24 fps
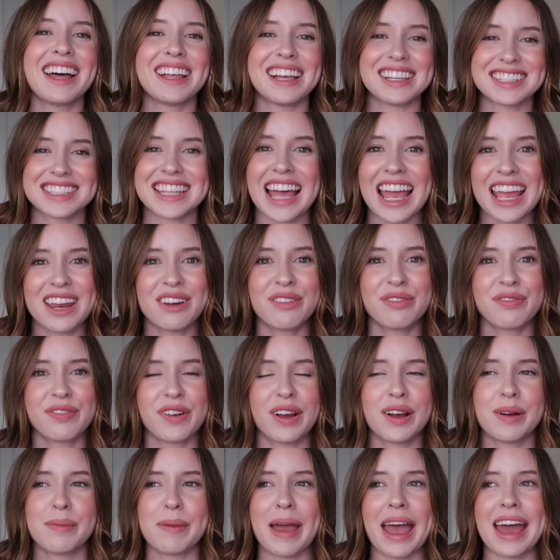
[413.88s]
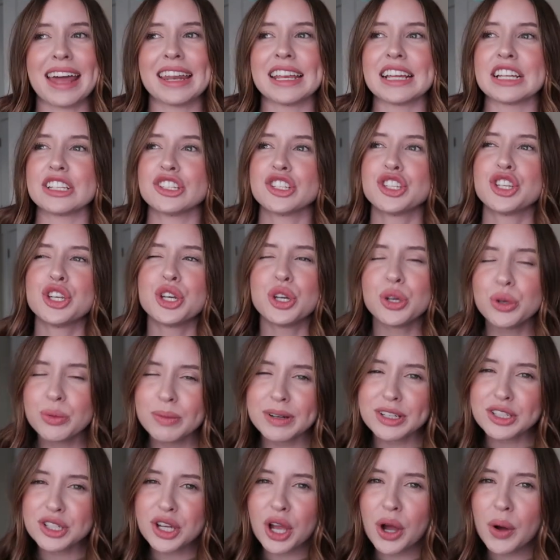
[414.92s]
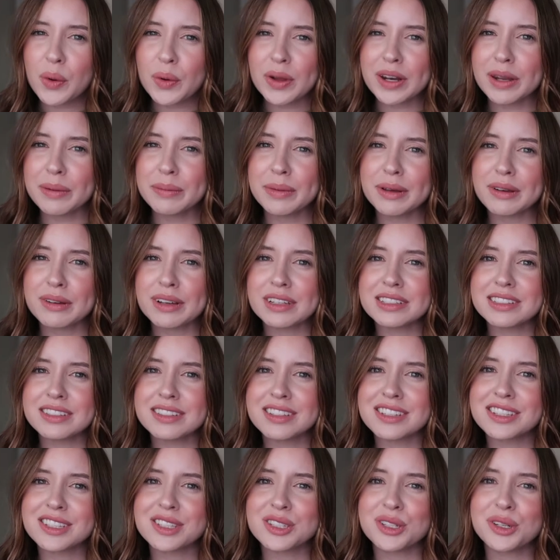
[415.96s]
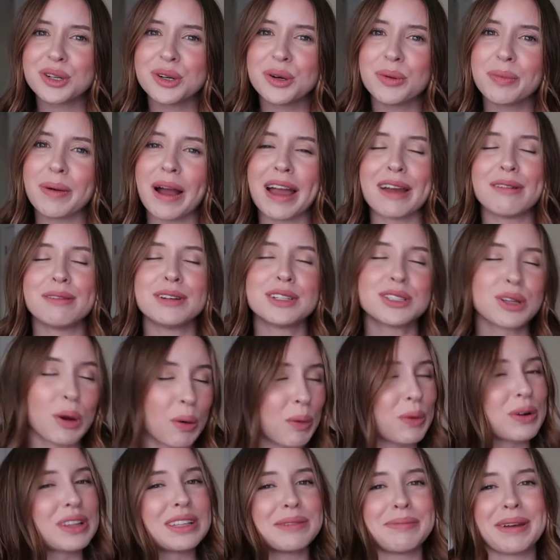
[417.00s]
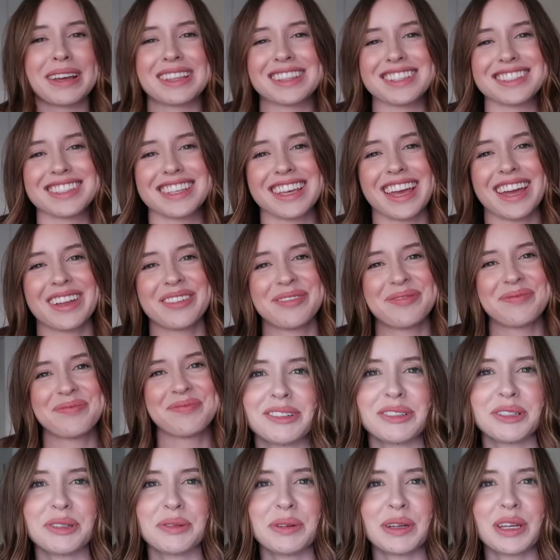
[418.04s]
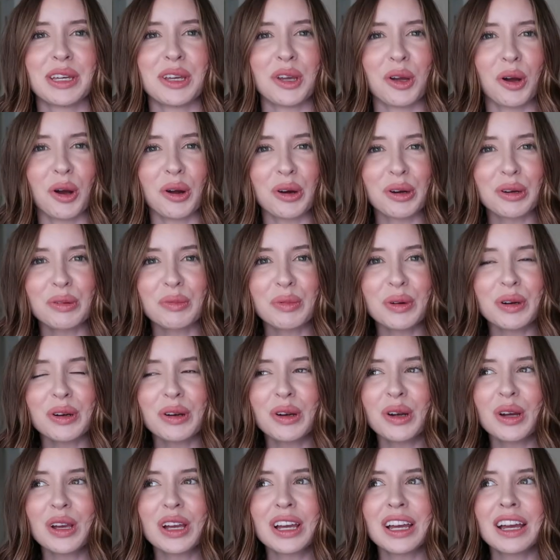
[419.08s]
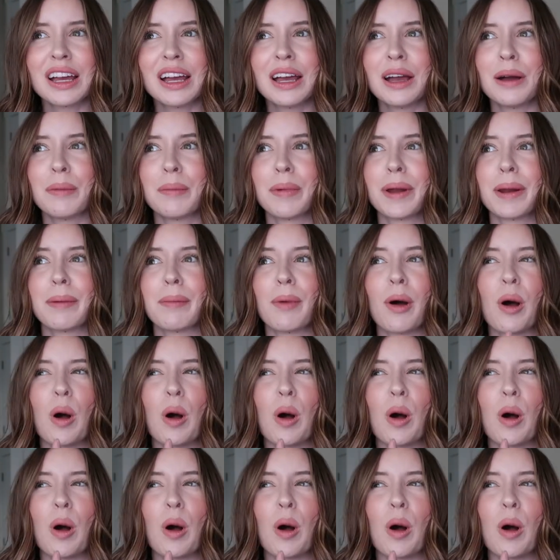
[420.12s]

aside from adding too much coconut milk into the soup, I would totally make this again. They're doing yard work, but I'm